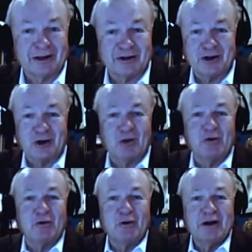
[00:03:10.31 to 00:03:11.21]
So
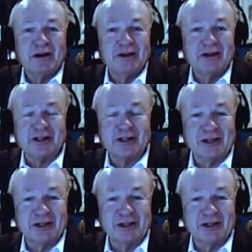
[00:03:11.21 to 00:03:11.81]
initially in